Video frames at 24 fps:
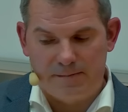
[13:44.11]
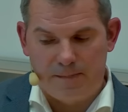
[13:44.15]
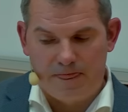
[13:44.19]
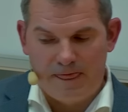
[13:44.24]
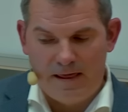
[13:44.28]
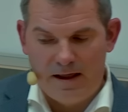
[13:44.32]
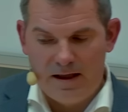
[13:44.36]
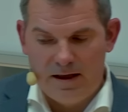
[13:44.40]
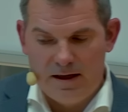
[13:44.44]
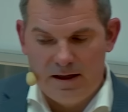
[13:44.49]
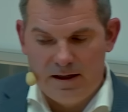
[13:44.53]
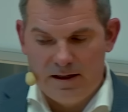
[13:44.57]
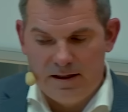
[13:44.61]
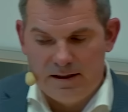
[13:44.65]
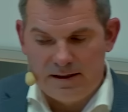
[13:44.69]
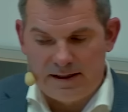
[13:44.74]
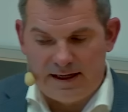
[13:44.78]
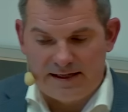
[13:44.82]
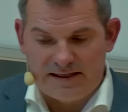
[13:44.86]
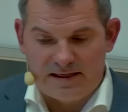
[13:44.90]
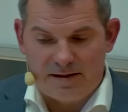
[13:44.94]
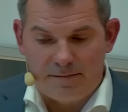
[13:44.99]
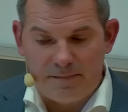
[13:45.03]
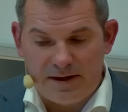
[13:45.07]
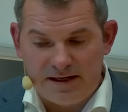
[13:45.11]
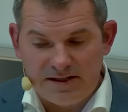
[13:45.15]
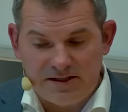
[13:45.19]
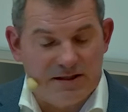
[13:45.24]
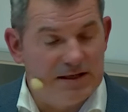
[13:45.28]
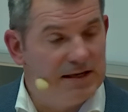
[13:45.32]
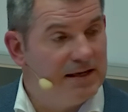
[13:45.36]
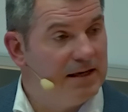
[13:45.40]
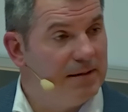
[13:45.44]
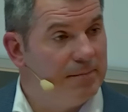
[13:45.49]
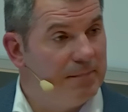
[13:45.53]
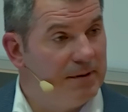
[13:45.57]
Mm-hmm. As I
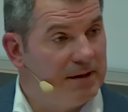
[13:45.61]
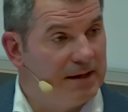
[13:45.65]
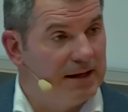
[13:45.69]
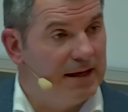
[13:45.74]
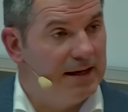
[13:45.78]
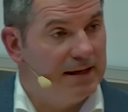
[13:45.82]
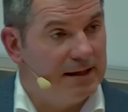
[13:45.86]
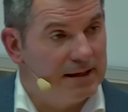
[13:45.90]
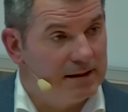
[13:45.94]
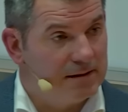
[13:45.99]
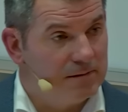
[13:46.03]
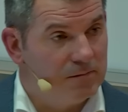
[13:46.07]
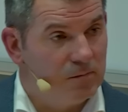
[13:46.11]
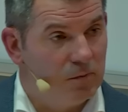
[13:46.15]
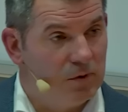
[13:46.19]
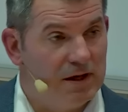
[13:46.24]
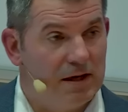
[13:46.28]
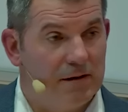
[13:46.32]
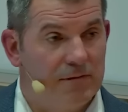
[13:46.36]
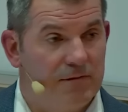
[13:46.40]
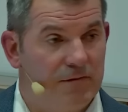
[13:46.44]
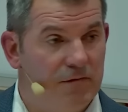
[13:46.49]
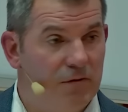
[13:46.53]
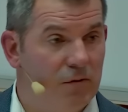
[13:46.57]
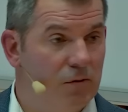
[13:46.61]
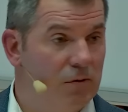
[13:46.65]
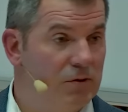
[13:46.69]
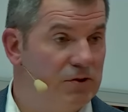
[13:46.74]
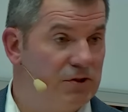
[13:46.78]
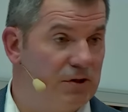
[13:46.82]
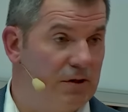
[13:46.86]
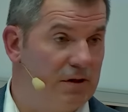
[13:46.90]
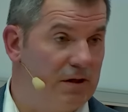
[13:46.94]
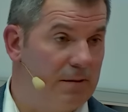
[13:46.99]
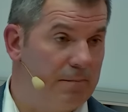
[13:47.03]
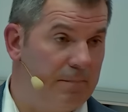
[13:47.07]
mentioned in the beginning, we are
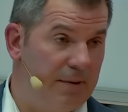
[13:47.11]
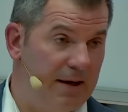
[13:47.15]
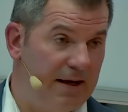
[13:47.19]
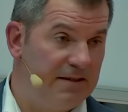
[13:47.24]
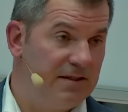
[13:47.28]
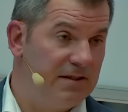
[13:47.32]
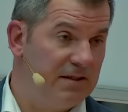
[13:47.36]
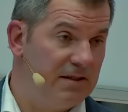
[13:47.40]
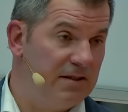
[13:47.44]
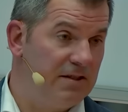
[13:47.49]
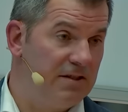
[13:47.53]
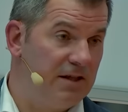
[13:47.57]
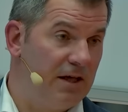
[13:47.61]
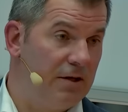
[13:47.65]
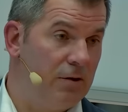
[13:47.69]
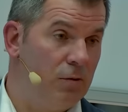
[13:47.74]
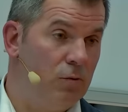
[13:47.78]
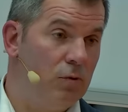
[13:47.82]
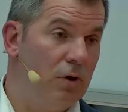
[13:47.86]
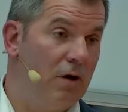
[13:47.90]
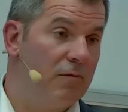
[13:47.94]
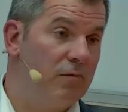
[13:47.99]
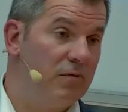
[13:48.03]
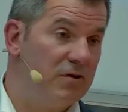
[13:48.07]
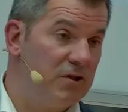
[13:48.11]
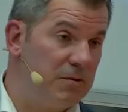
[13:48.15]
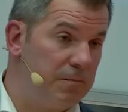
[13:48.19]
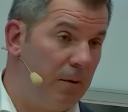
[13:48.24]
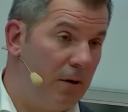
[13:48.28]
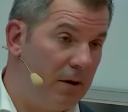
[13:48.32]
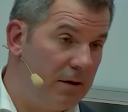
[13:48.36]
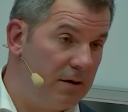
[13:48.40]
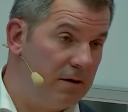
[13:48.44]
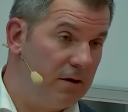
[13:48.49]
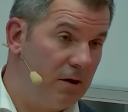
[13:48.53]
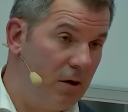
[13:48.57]
focused on the patients that do not
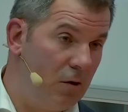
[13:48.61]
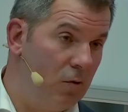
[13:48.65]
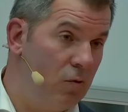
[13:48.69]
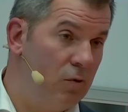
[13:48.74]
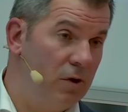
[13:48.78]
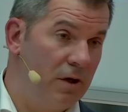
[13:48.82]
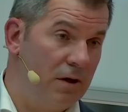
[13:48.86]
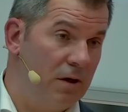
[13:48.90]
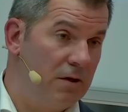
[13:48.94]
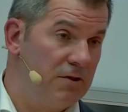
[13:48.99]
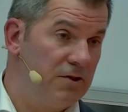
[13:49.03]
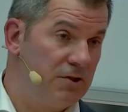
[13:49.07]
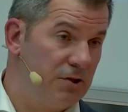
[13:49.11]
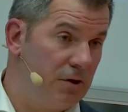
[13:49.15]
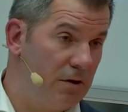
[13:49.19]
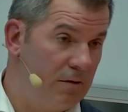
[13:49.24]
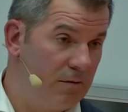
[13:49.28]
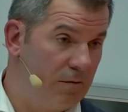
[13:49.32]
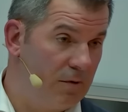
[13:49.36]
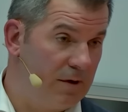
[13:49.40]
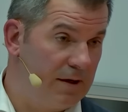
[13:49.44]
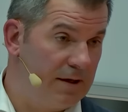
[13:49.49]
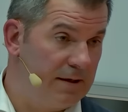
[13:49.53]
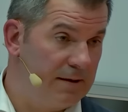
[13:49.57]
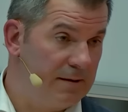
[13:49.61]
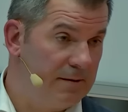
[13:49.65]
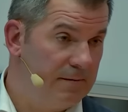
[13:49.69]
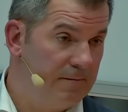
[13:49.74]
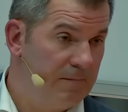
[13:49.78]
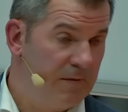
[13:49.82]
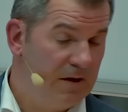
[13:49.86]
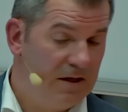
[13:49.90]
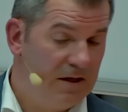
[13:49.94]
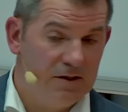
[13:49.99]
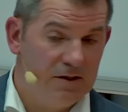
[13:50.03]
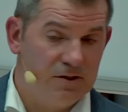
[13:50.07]
respond or who cannot tolerate.
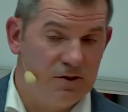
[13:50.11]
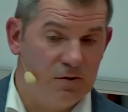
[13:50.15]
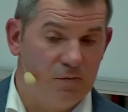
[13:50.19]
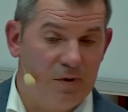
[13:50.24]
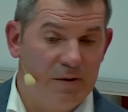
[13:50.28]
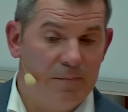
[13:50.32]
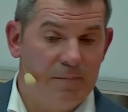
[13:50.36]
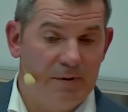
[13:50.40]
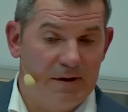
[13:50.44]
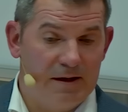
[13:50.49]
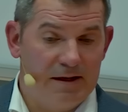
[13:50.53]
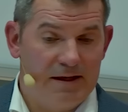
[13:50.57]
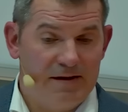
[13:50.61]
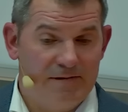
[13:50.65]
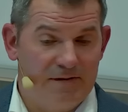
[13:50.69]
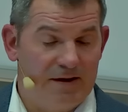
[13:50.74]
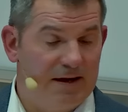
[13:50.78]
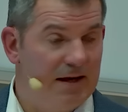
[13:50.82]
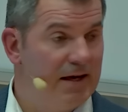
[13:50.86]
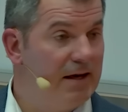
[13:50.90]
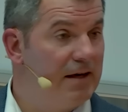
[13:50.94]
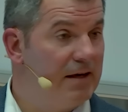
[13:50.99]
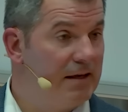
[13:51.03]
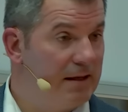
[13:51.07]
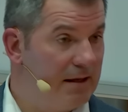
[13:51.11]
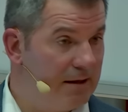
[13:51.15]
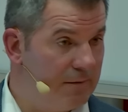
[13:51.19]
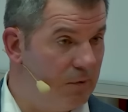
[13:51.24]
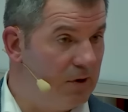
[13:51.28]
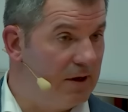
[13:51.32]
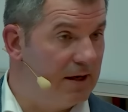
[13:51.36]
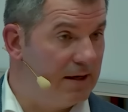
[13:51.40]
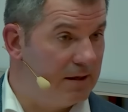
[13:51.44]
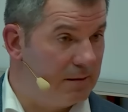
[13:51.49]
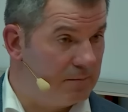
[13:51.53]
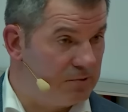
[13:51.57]
So we believe here
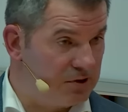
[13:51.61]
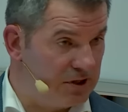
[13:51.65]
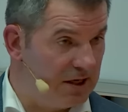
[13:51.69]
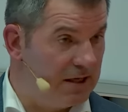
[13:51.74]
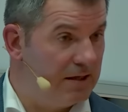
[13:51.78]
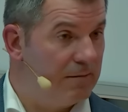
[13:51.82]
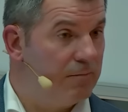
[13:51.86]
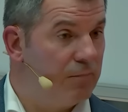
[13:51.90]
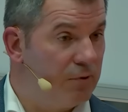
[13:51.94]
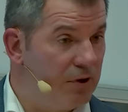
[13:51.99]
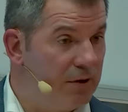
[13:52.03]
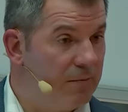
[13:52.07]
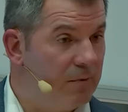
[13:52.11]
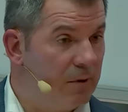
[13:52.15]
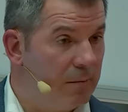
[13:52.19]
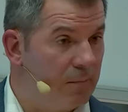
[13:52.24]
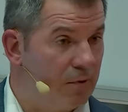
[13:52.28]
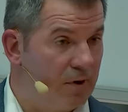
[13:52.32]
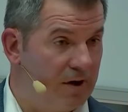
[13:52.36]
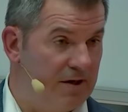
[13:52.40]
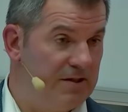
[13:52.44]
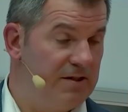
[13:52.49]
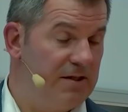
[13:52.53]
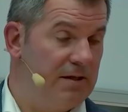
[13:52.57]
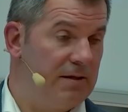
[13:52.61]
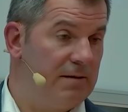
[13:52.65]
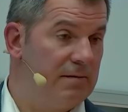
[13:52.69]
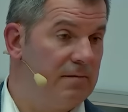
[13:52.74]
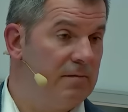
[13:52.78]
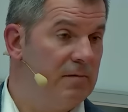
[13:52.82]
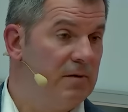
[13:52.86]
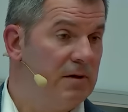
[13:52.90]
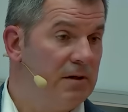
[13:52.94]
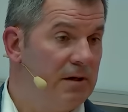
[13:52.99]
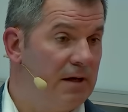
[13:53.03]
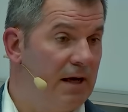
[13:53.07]
we can obtain premium pricing,
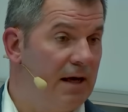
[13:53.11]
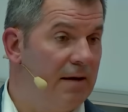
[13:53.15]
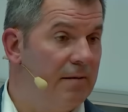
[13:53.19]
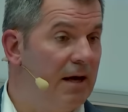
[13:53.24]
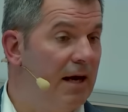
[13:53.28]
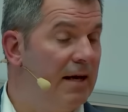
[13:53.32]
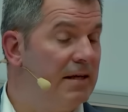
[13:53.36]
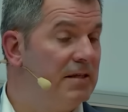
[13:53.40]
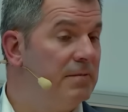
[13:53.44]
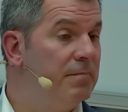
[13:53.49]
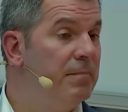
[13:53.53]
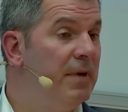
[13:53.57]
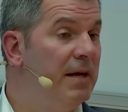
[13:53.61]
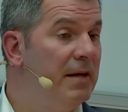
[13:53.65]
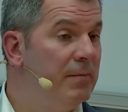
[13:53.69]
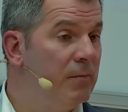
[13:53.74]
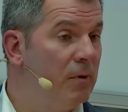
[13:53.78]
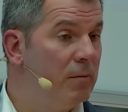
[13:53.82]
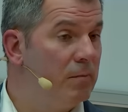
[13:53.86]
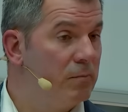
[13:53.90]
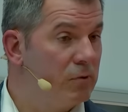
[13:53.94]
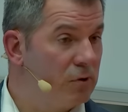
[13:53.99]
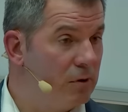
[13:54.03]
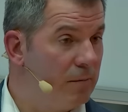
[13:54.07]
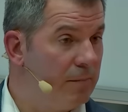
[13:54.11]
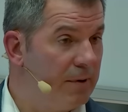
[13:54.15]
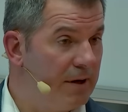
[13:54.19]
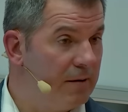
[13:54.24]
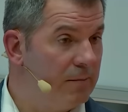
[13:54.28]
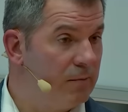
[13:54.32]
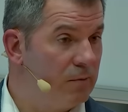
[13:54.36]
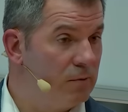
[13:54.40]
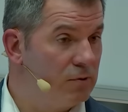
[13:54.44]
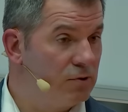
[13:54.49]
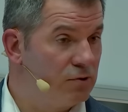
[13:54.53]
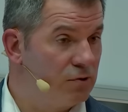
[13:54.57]
mm-hmm. at minimum
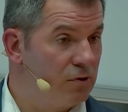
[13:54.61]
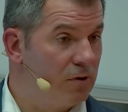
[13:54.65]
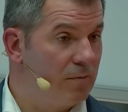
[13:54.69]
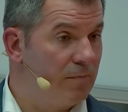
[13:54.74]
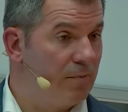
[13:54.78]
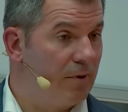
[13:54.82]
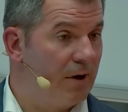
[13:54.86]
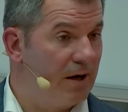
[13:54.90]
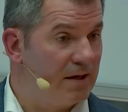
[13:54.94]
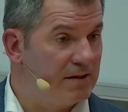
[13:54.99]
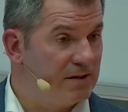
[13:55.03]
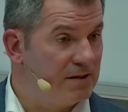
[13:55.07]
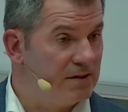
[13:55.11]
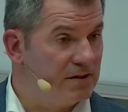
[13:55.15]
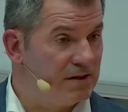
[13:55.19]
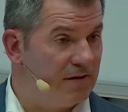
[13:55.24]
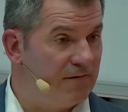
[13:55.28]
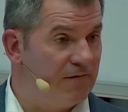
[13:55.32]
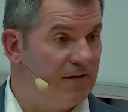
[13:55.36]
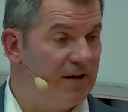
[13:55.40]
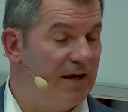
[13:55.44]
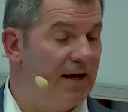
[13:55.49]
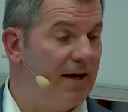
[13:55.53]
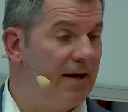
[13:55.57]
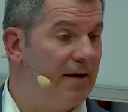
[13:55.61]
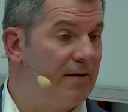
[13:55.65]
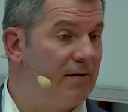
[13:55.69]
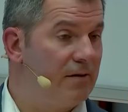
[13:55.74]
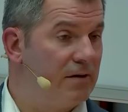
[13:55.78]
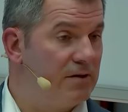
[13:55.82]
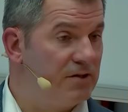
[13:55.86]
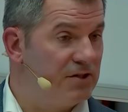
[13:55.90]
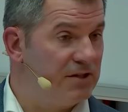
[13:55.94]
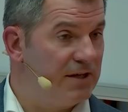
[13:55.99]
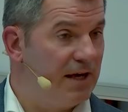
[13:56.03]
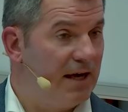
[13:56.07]
comparable to the prices that Viagra
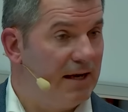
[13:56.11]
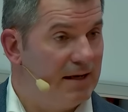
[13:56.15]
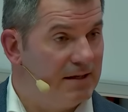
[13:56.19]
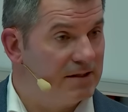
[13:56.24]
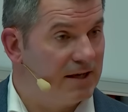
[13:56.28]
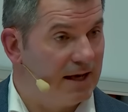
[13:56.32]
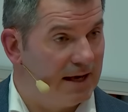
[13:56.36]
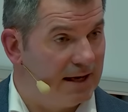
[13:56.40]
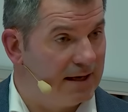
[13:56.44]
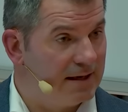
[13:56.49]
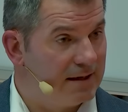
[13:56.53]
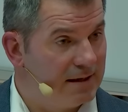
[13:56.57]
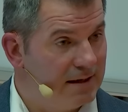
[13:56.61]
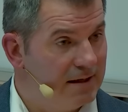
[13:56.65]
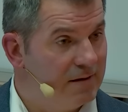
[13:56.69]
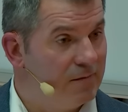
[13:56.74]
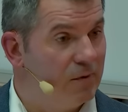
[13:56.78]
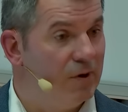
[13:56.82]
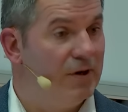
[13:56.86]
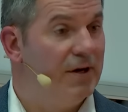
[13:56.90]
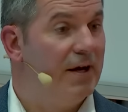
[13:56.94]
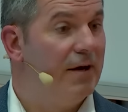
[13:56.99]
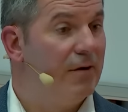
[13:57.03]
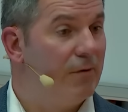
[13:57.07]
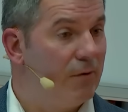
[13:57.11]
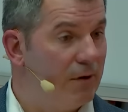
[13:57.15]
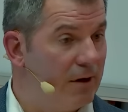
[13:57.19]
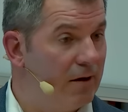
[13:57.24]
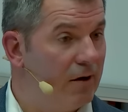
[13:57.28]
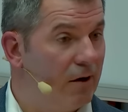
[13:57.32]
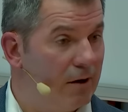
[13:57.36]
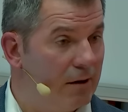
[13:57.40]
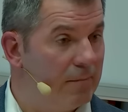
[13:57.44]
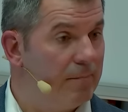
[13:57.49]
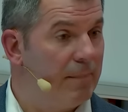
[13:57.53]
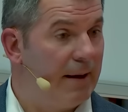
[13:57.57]
and Cialis had when they
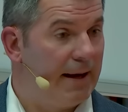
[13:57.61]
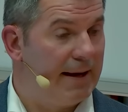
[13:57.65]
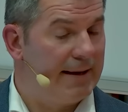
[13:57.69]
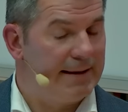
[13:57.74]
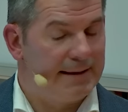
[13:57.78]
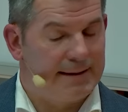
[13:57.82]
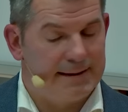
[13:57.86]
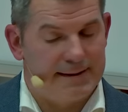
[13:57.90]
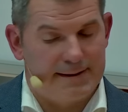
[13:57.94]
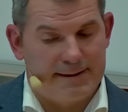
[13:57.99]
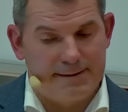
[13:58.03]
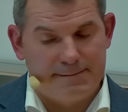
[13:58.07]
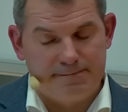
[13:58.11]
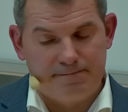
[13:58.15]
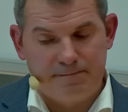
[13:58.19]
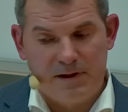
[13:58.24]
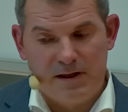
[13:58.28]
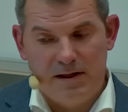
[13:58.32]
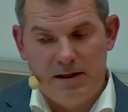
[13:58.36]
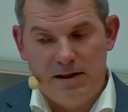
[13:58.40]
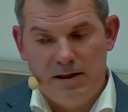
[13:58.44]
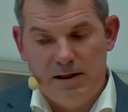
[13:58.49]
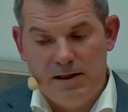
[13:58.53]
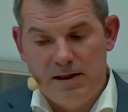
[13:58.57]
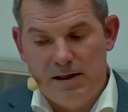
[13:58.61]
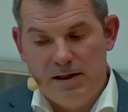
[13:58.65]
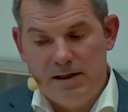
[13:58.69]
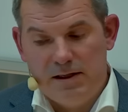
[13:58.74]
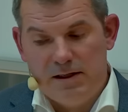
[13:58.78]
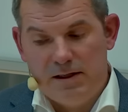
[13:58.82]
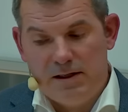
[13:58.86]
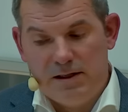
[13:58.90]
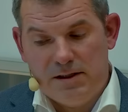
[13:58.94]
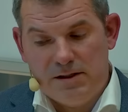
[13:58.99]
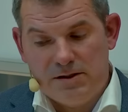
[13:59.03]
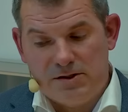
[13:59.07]
were on patent.
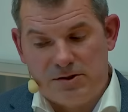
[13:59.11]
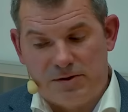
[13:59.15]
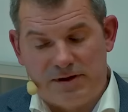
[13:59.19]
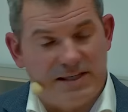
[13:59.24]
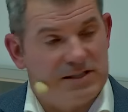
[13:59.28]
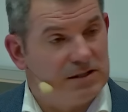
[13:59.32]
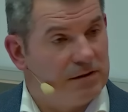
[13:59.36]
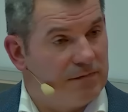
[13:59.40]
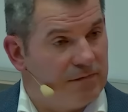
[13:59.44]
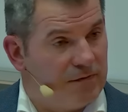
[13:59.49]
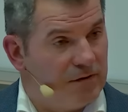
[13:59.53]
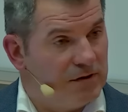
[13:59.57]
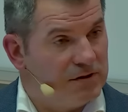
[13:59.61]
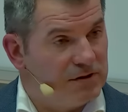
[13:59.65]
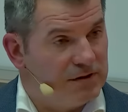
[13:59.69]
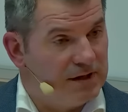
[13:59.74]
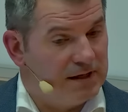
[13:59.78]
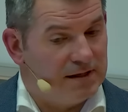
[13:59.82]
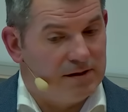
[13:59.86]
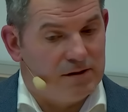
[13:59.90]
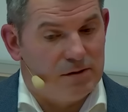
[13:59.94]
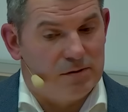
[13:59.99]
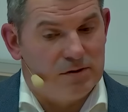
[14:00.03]
So that's the first thing.